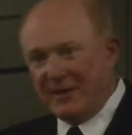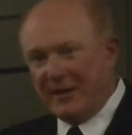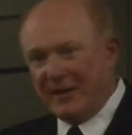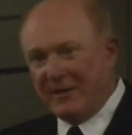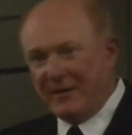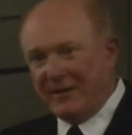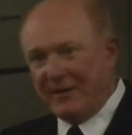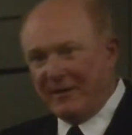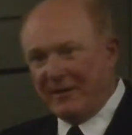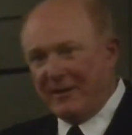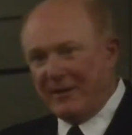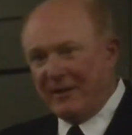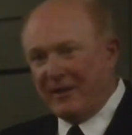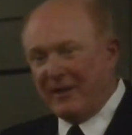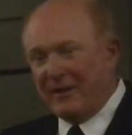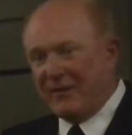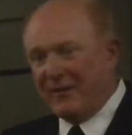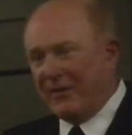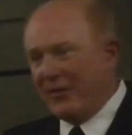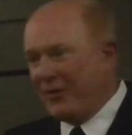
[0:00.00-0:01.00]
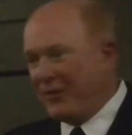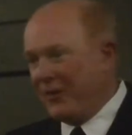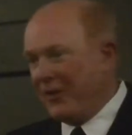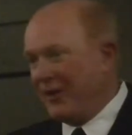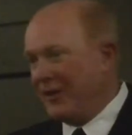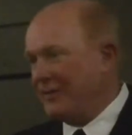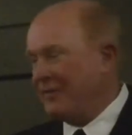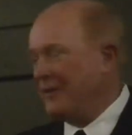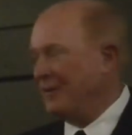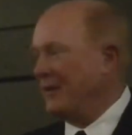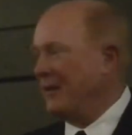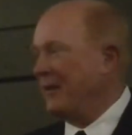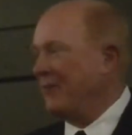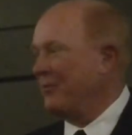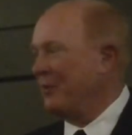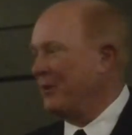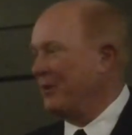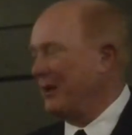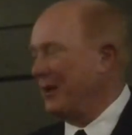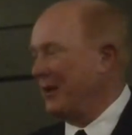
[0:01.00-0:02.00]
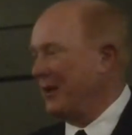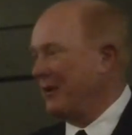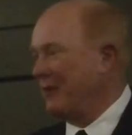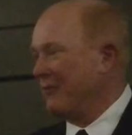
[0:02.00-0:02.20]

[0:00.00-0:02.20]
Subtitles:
And the thought that they would